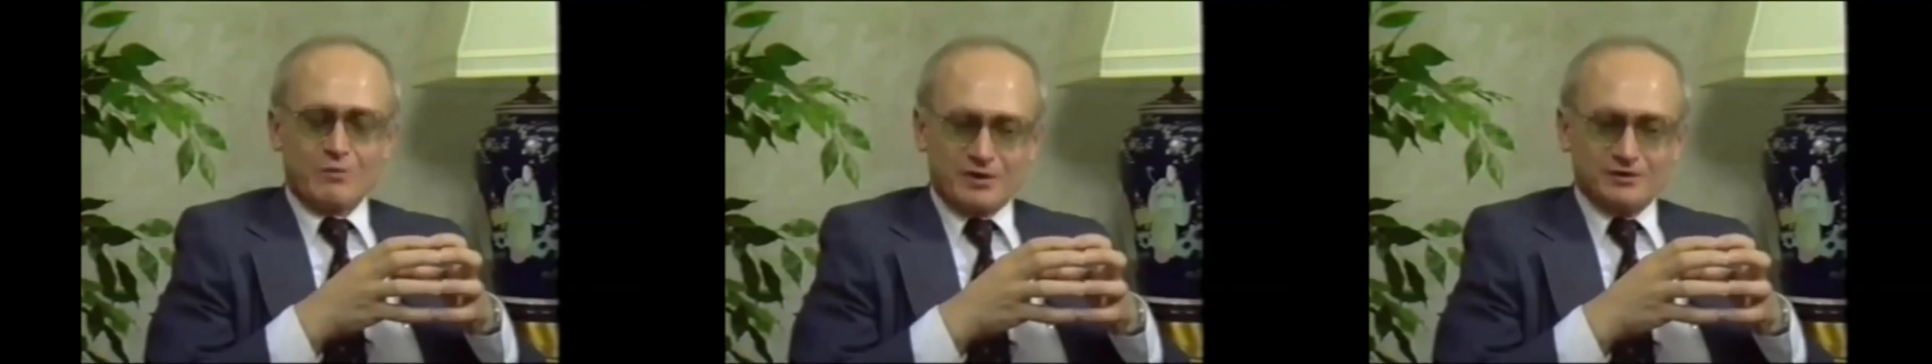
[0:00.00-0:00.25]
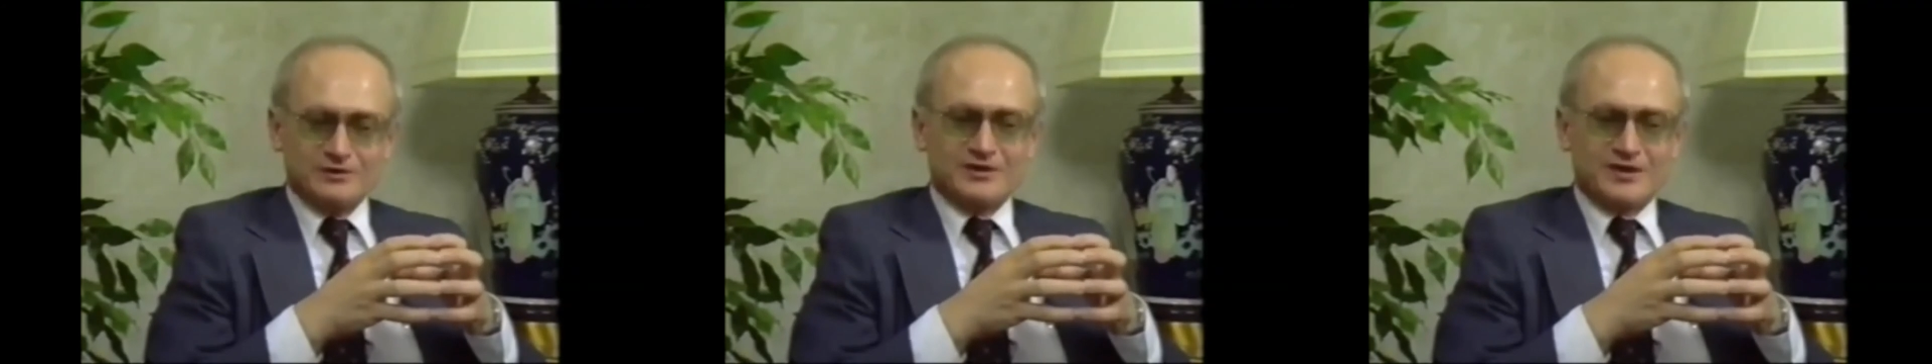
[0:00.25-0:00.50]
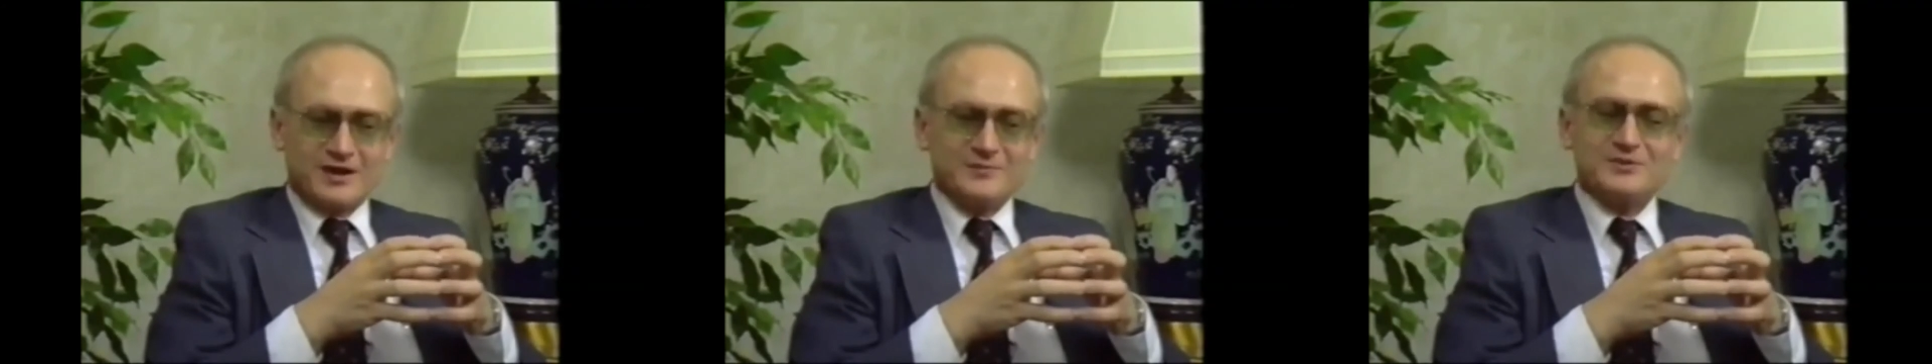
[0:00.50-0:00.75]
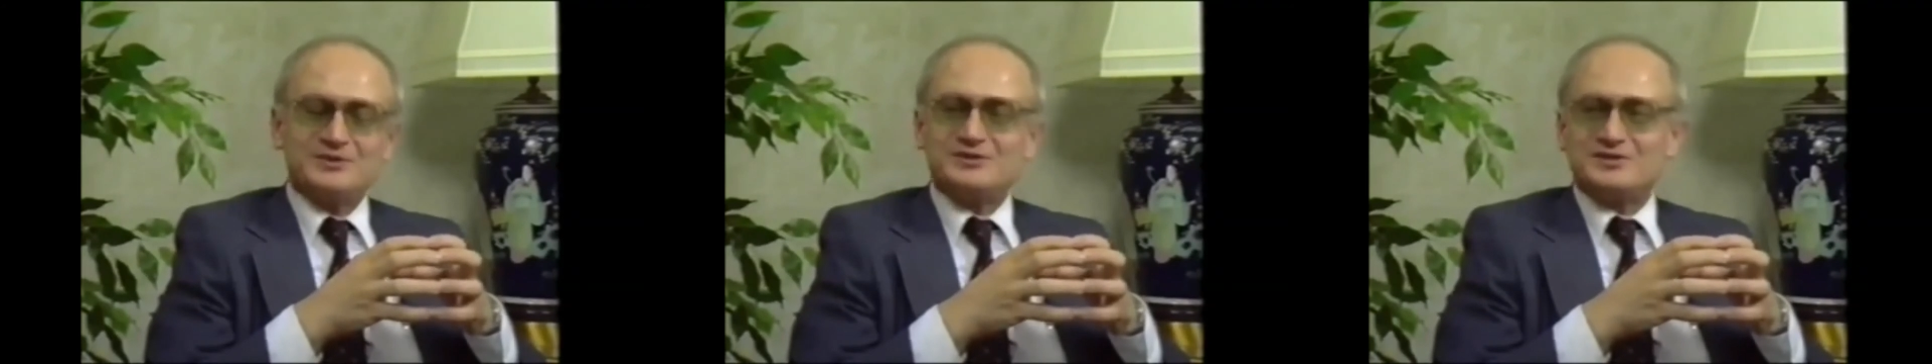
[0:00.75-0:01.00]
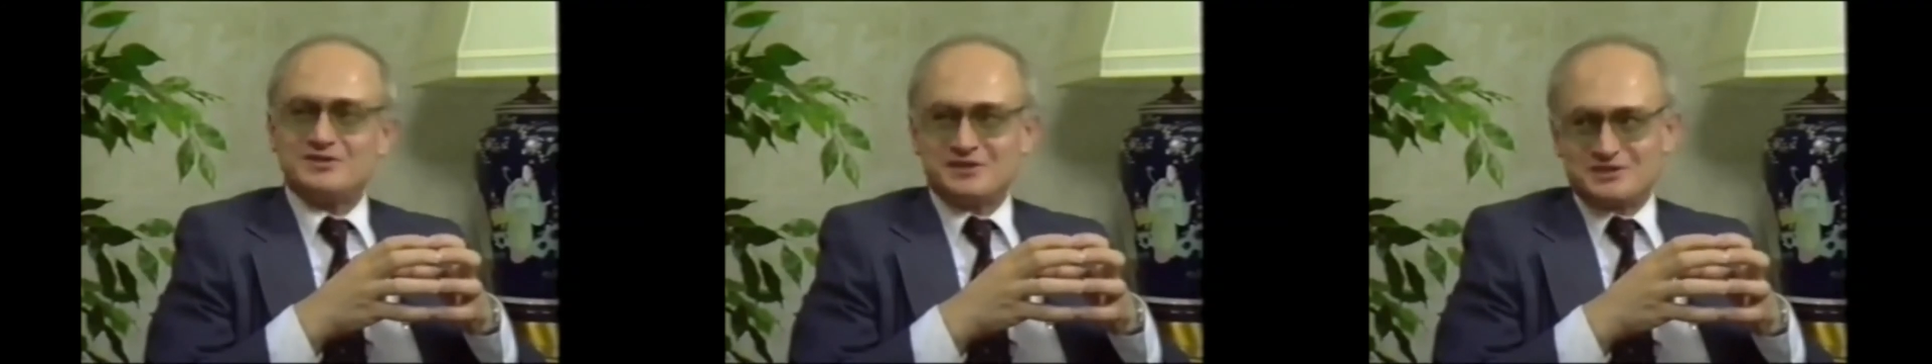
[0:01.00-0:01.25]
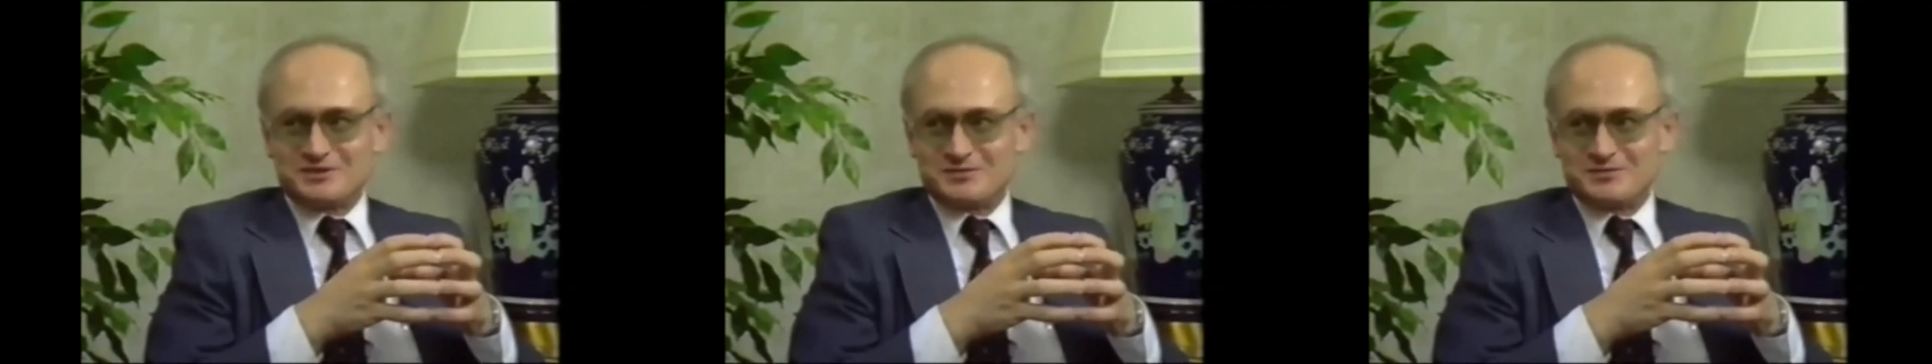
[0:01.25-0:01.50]
the world communist
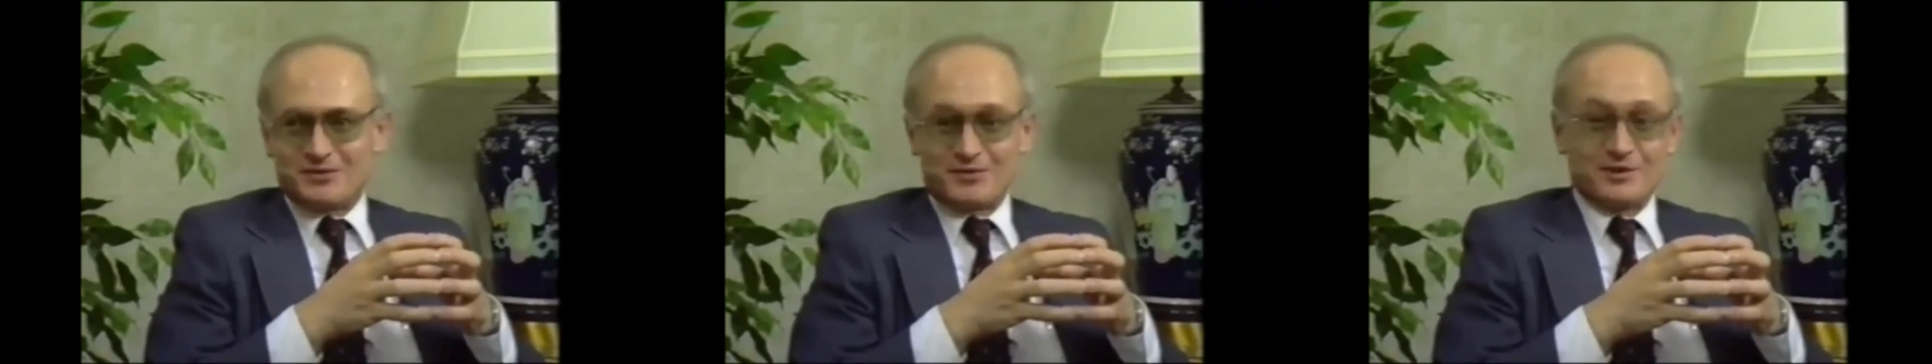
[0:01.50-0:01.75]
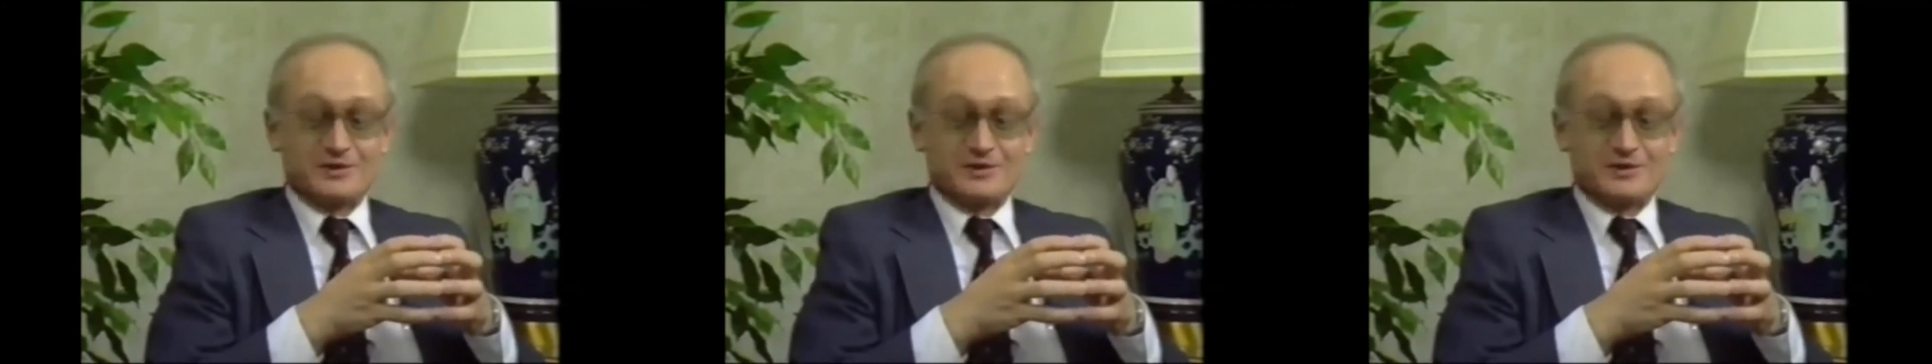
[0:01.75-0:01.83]
system